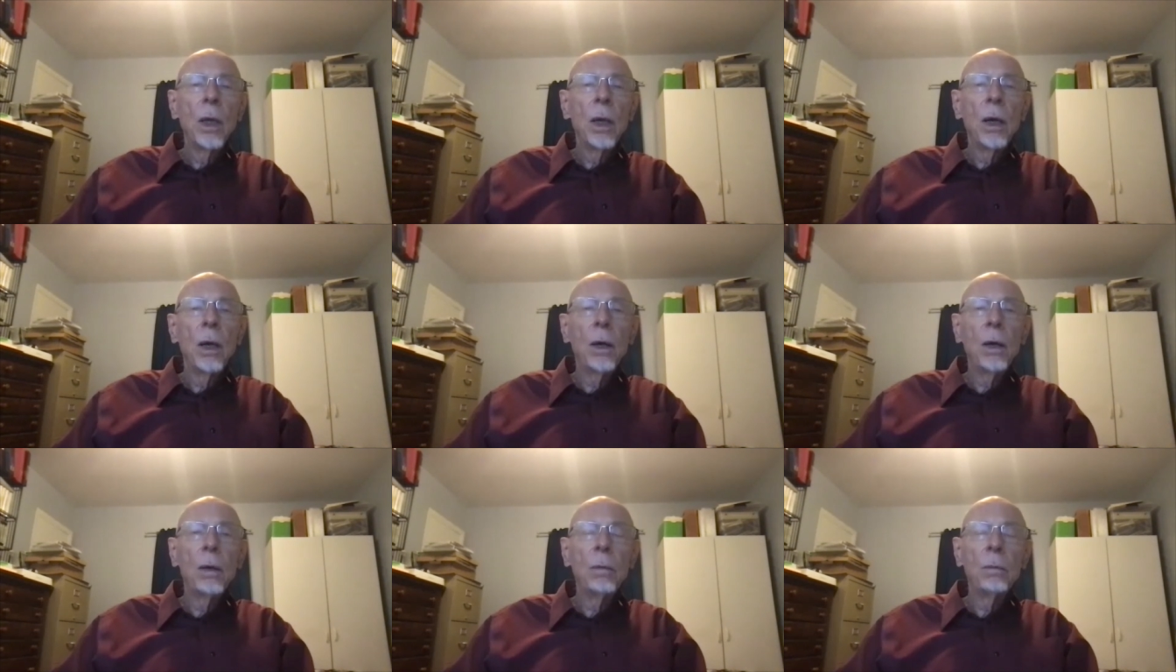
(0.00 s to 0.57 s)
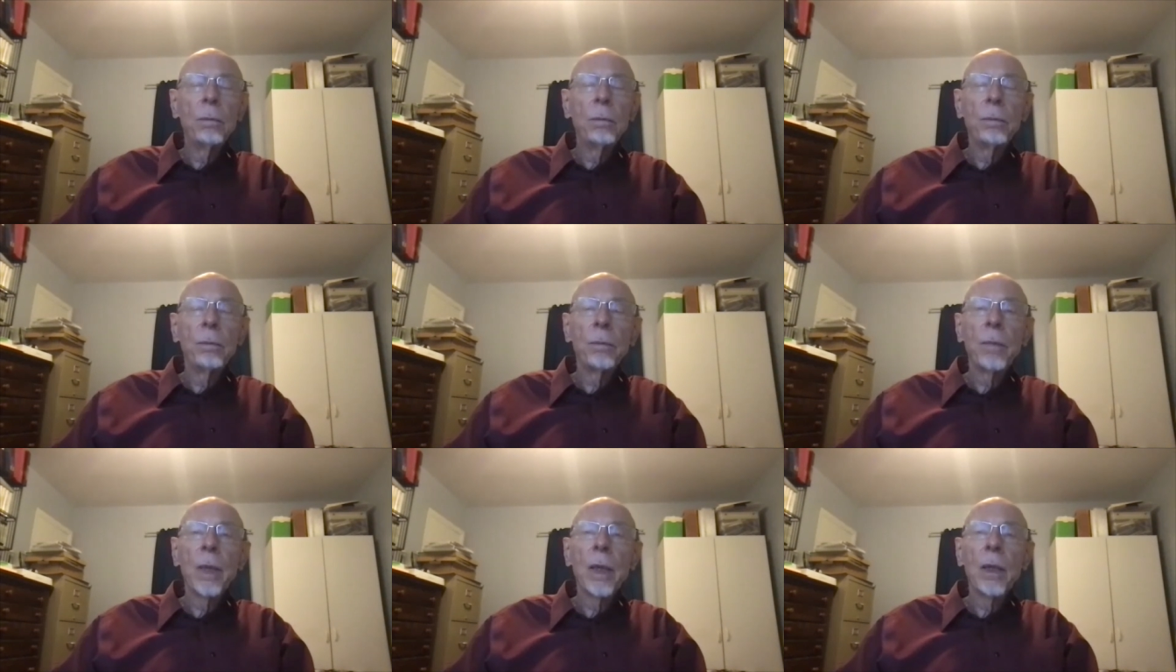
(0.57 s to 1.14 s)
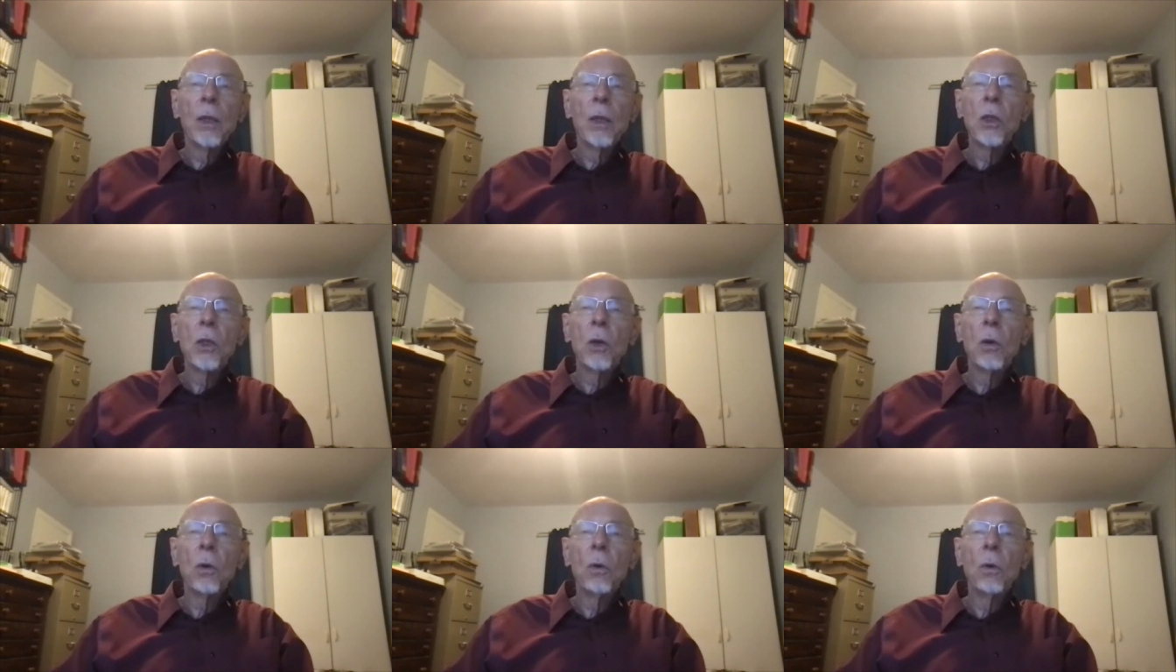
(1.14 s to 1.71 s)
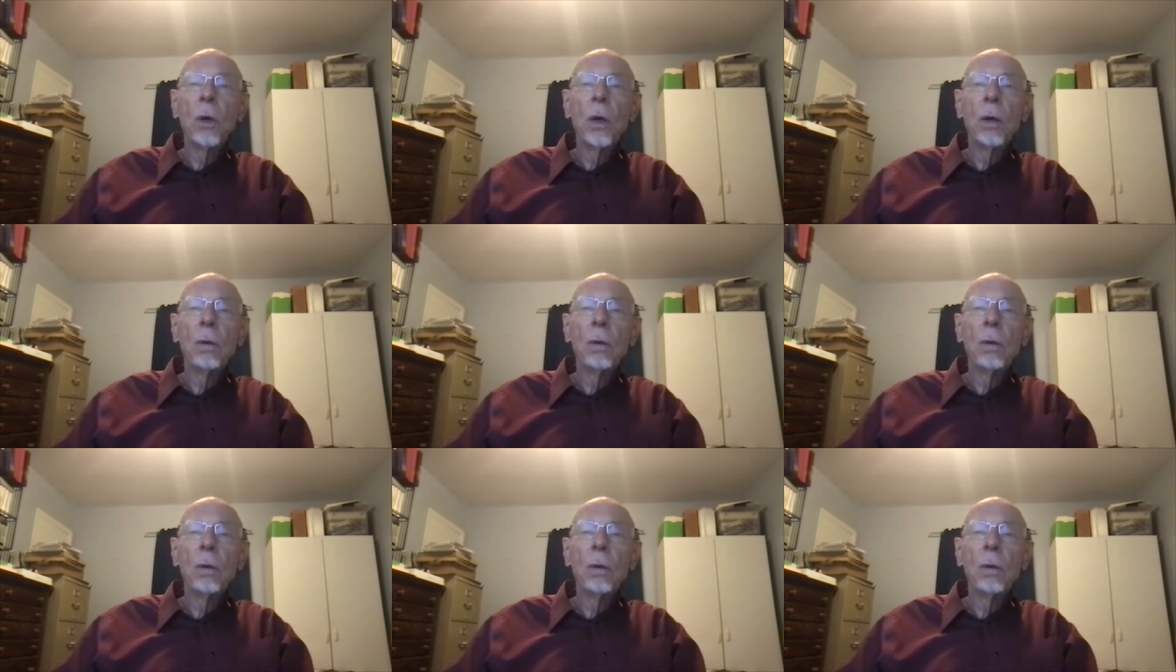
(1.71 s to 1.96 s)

Um, so,